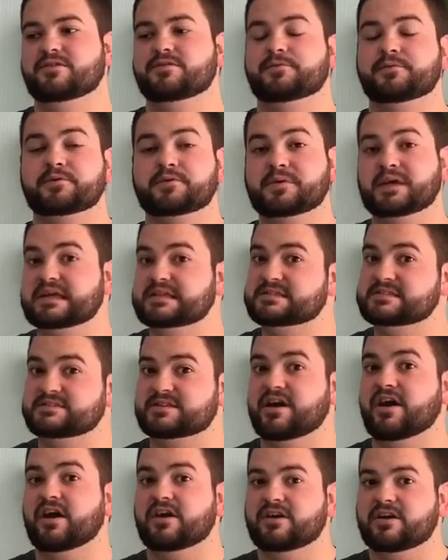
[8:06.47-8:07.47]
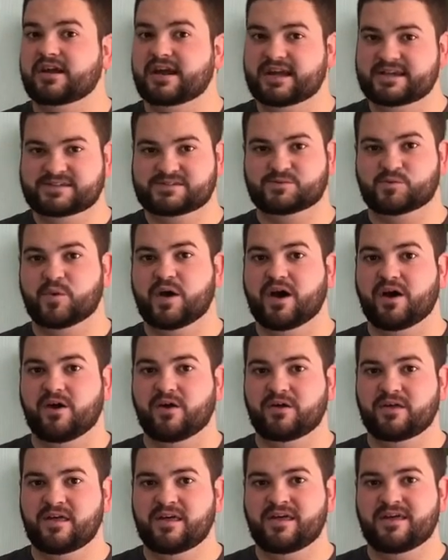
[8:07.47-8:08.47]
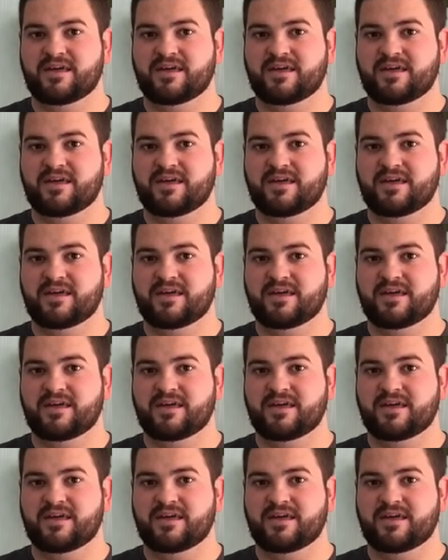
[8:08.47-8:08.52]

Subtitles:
through his daughter as well,